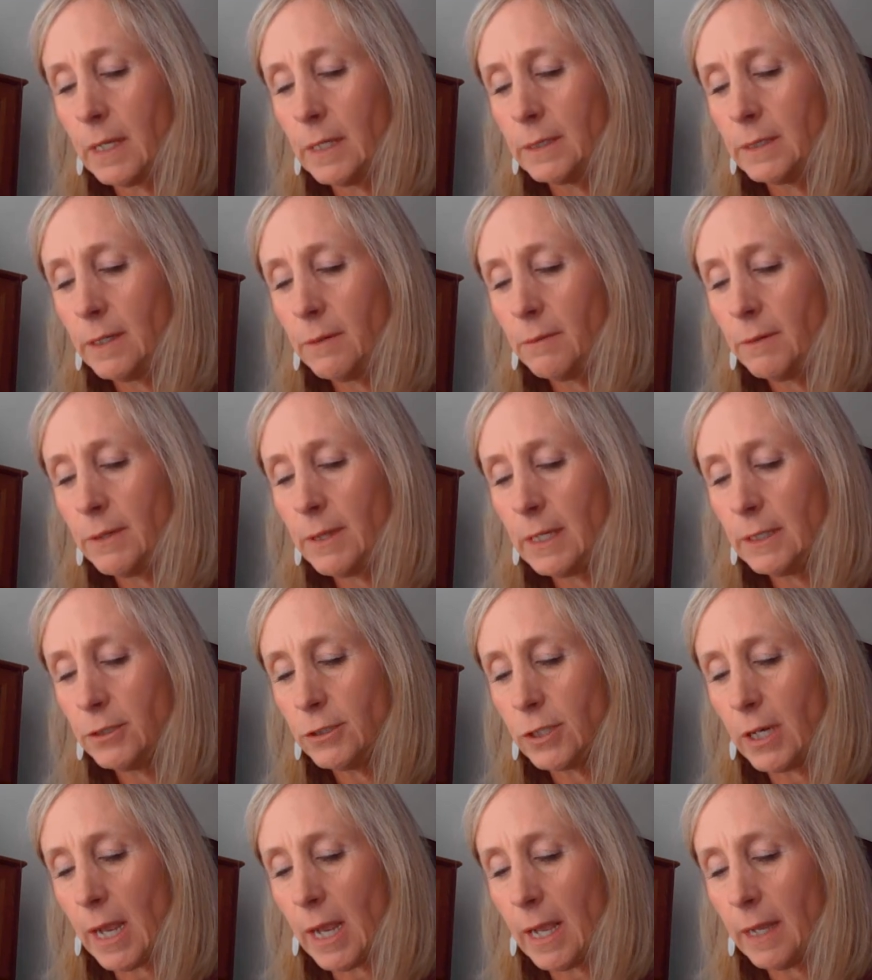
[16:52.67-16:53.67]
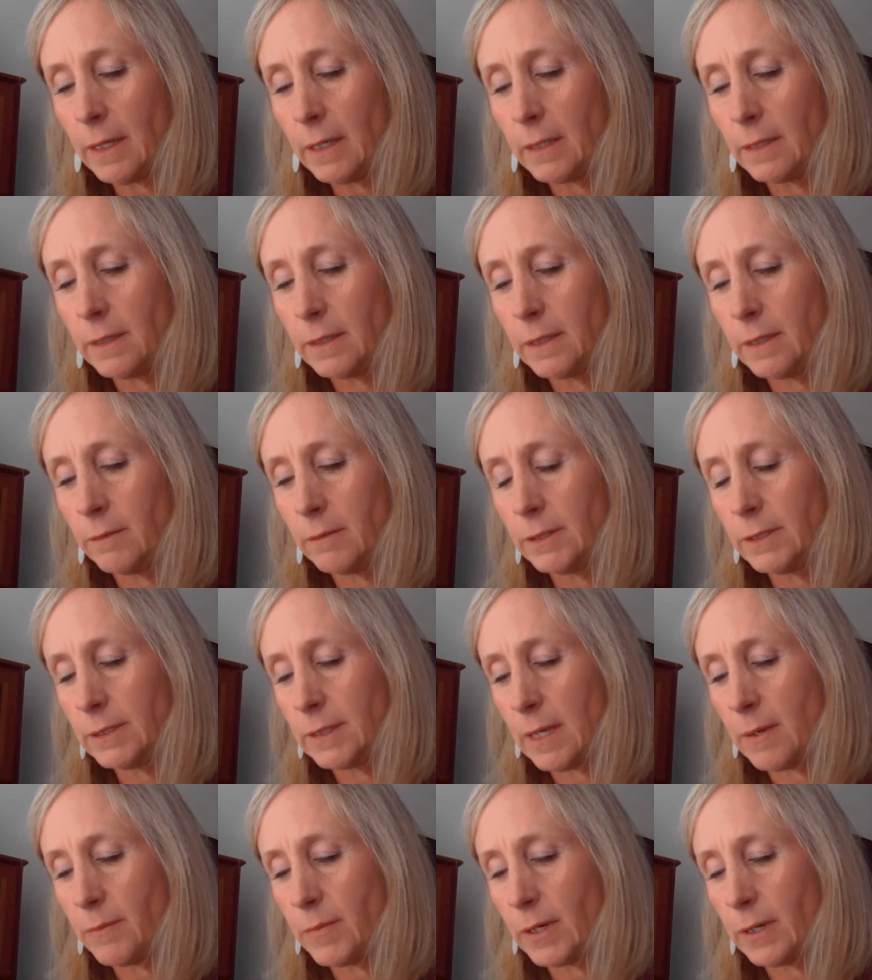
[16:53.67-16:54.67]
"Sit with us, Jack." It was
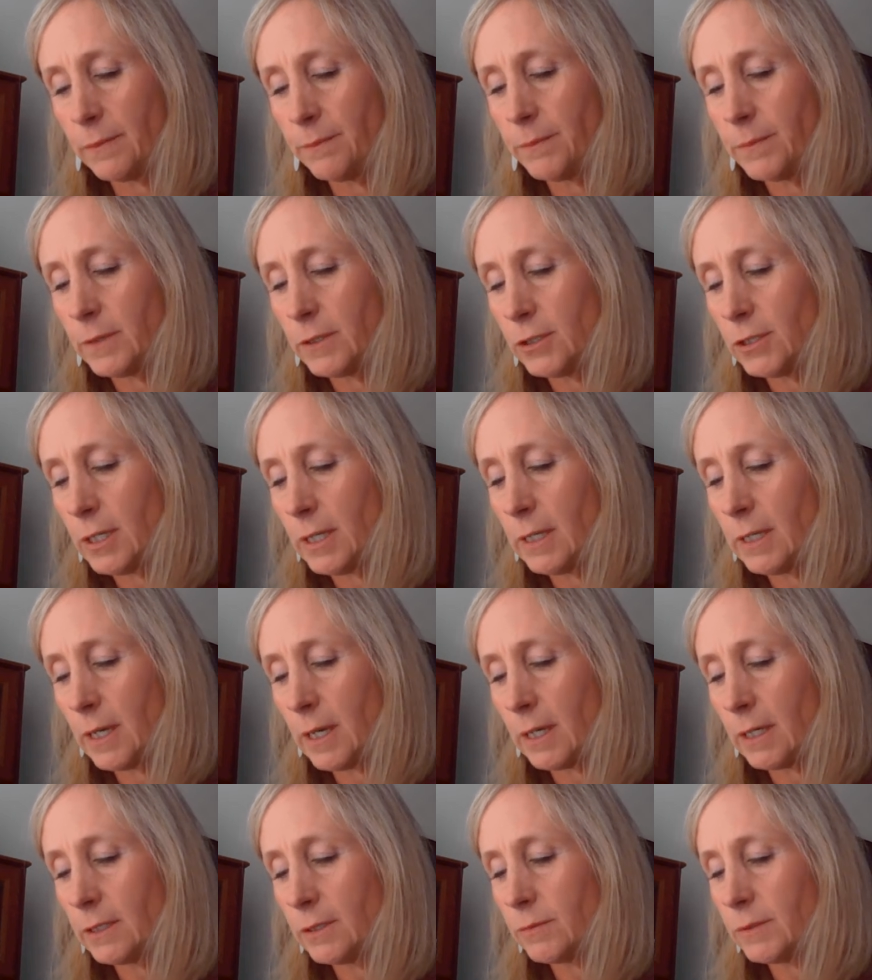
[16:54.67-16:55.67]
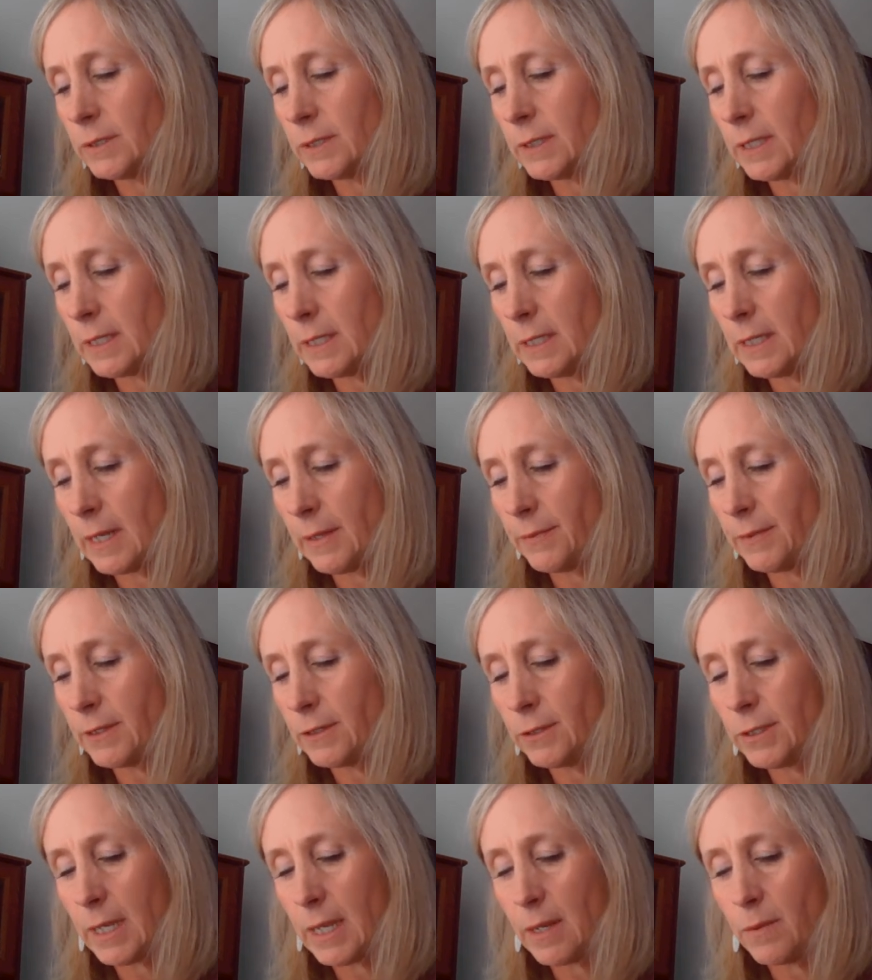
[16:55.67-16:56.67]
Summer. She and August were sitting at
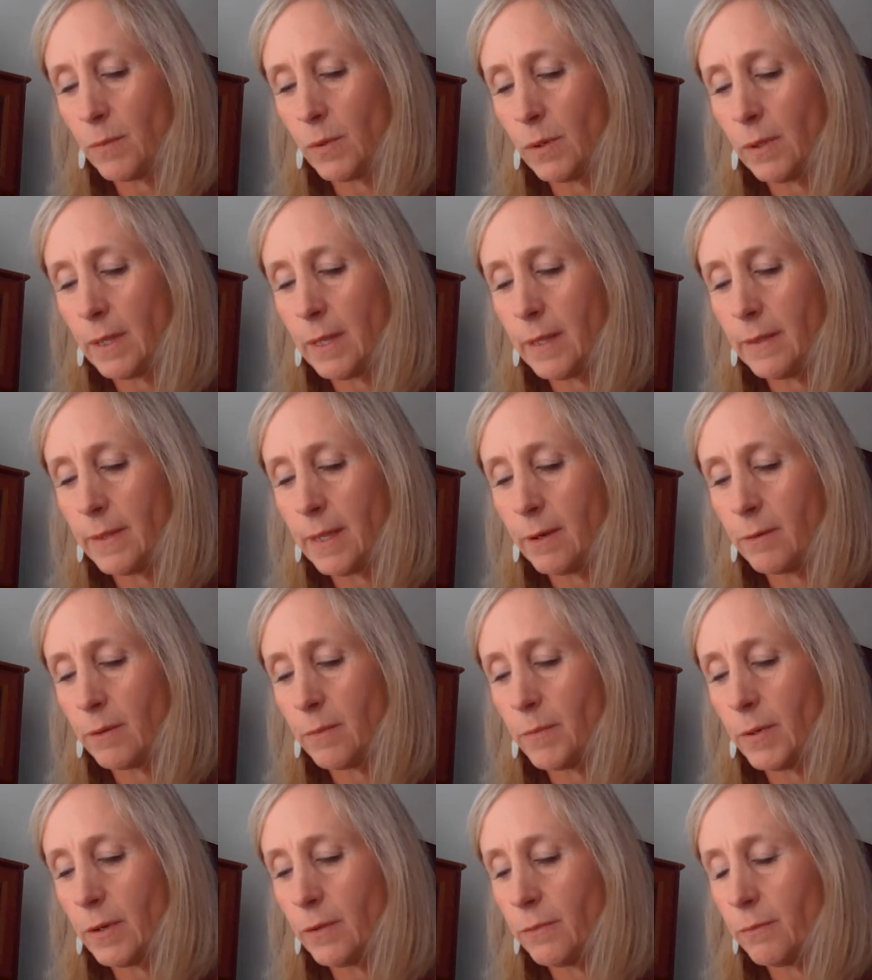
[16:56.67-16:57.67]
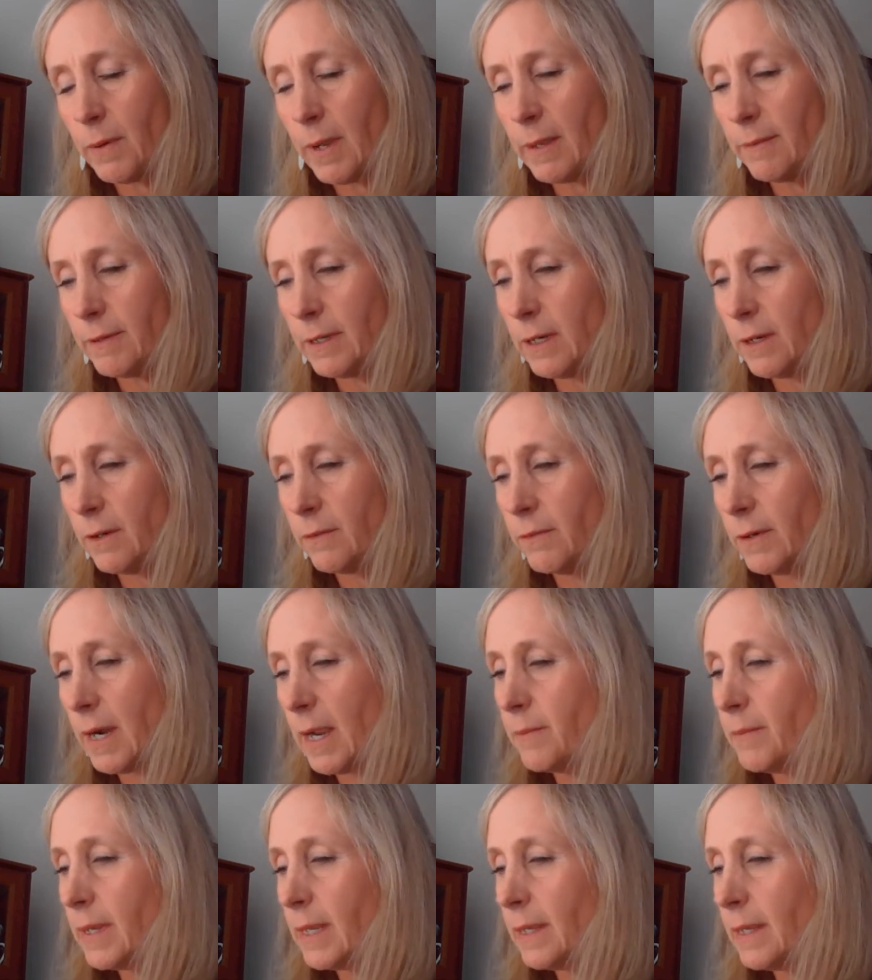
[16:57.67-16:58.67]
their table, and they were both waving over
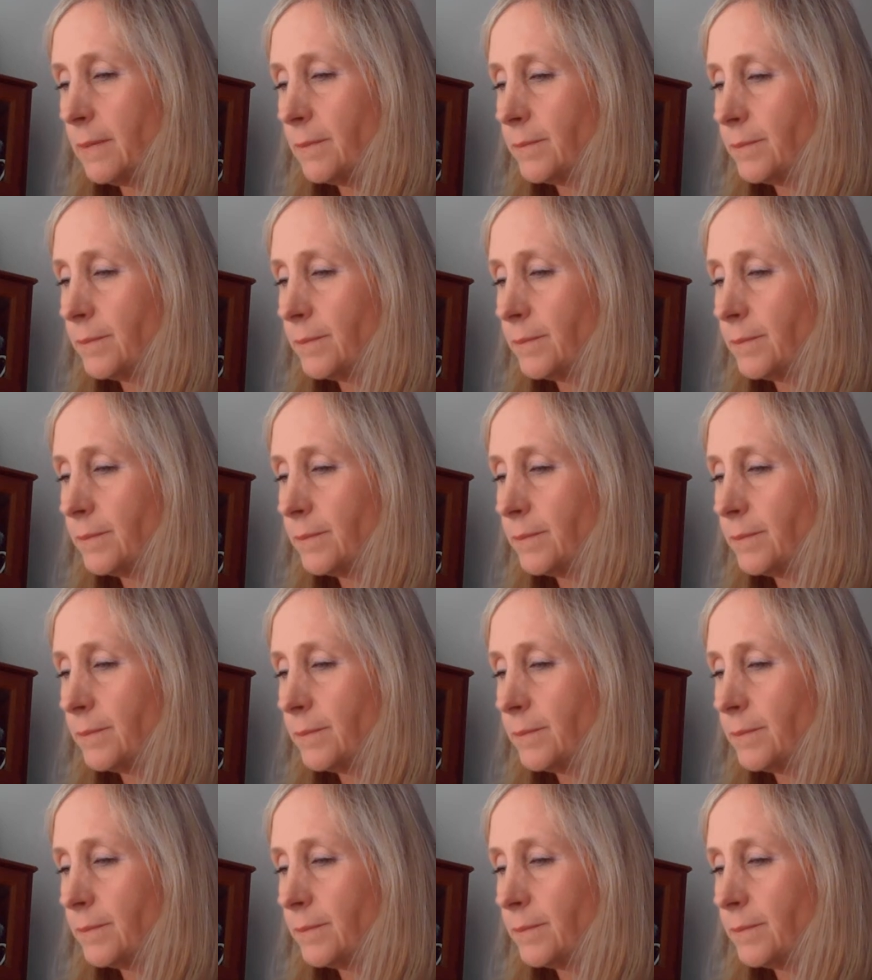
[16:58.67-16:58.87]
at me.